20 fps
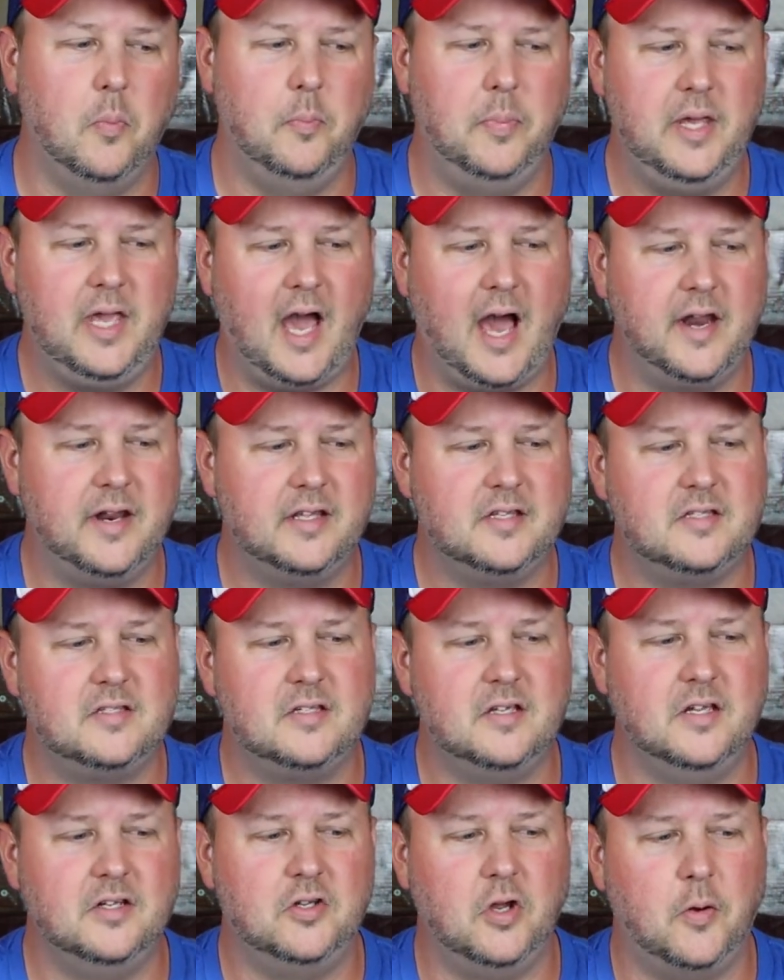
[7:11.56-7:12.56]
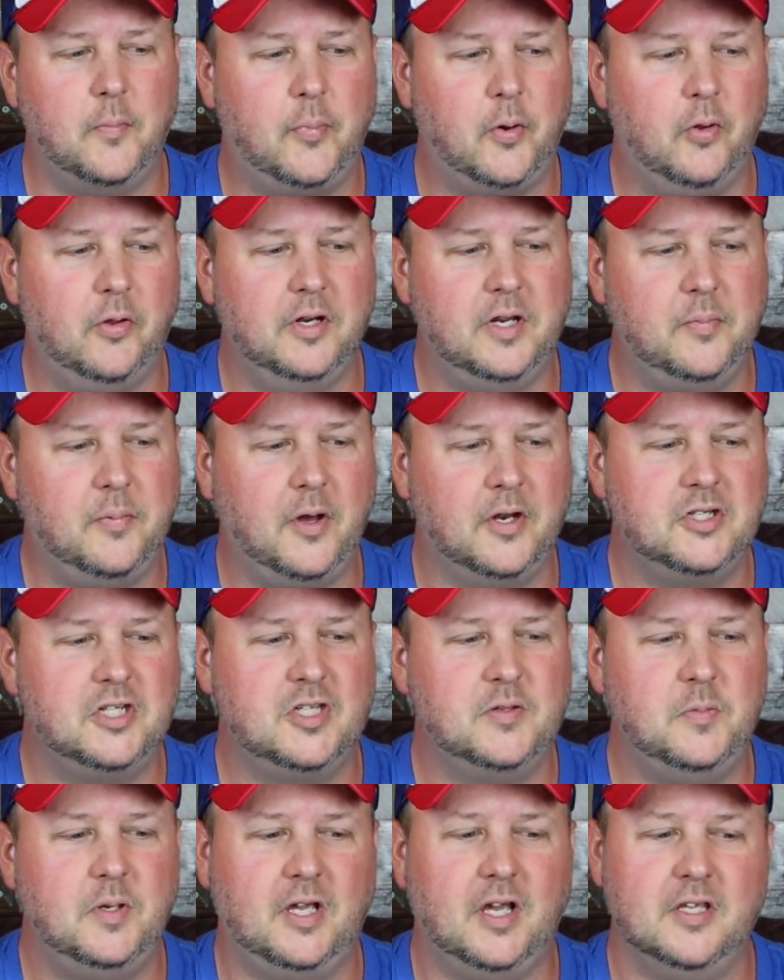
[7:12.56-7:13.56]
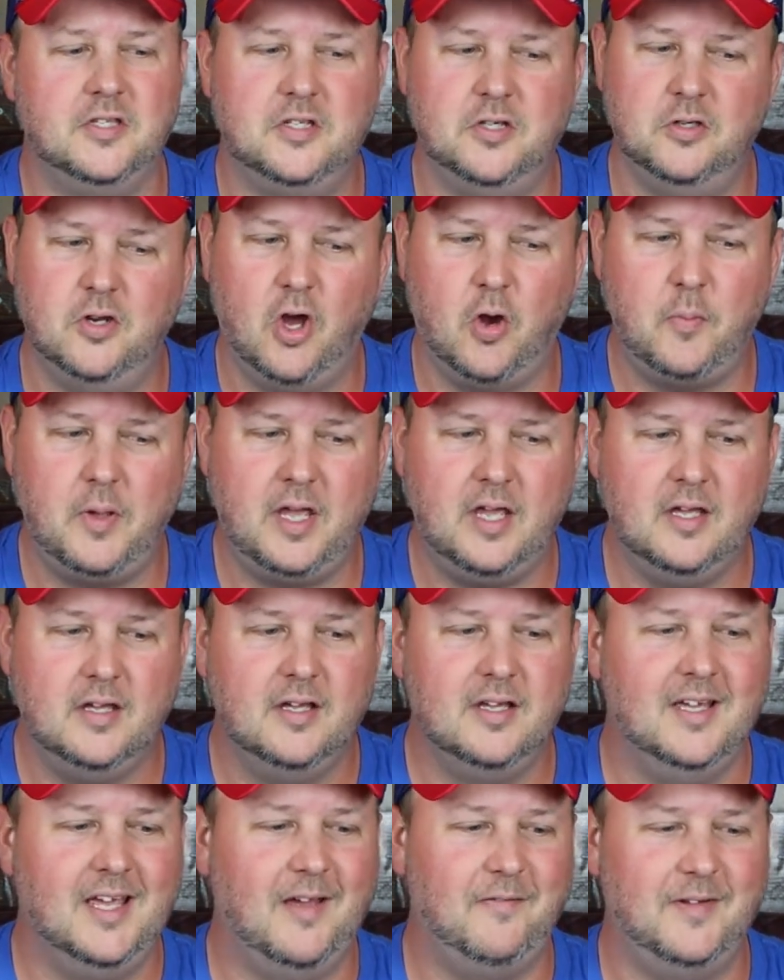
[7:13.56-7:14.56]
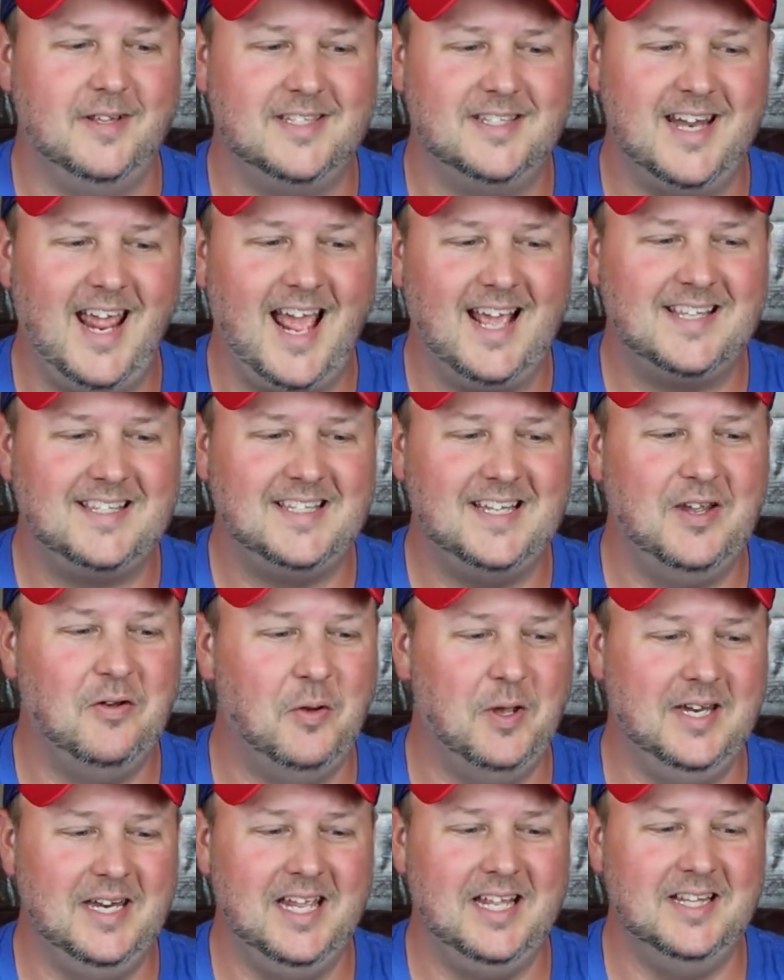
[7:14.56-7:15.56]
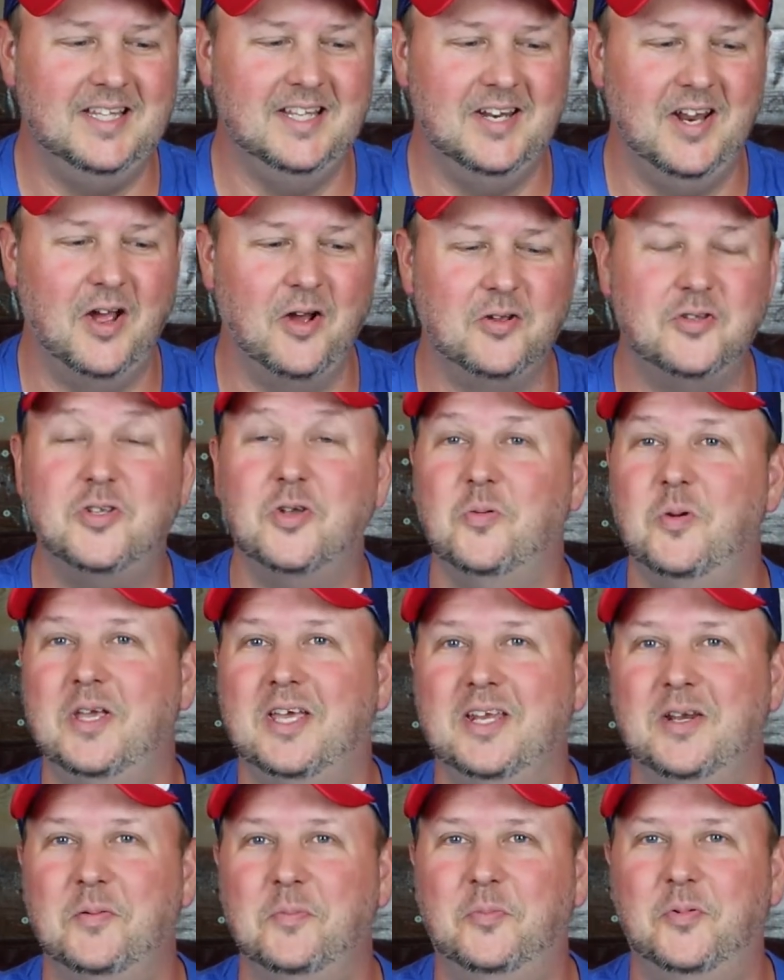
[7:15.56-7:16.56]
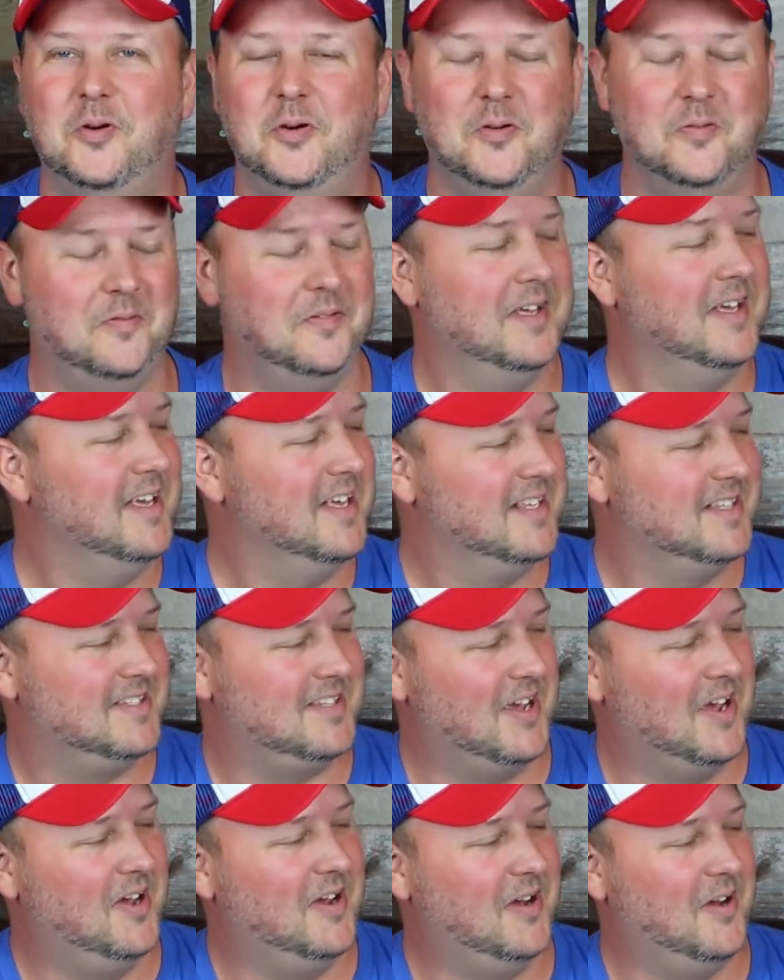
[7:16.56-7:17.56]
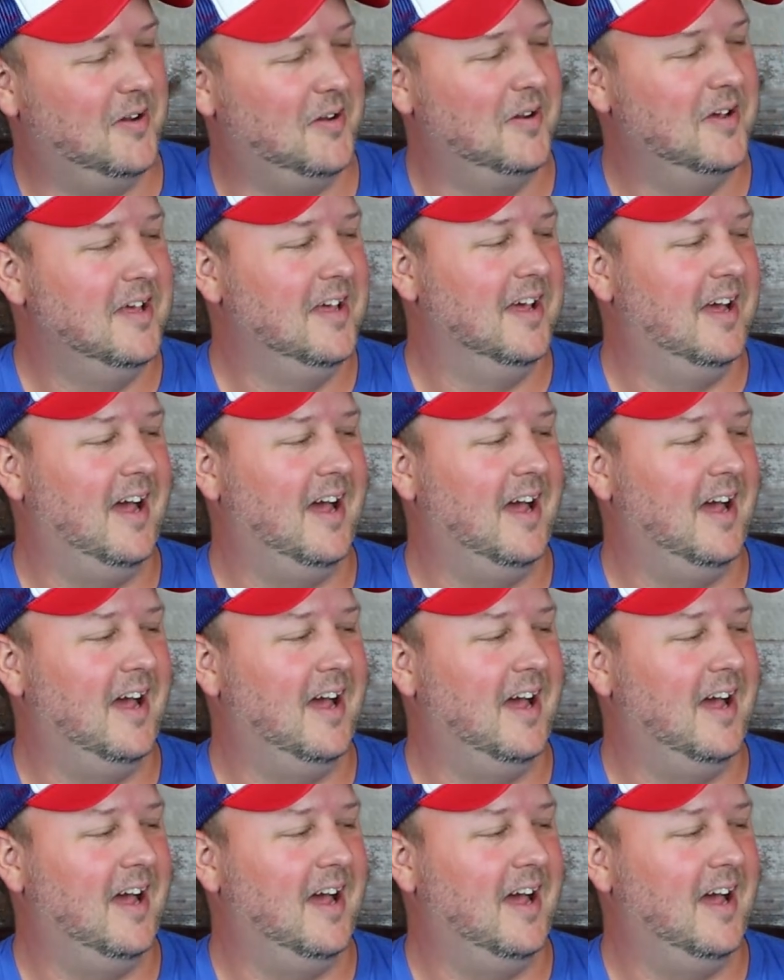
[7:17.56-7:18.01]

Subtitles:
be honest, don't pull any punches because you know me. If it's nasty, we need to know so we can improve. So,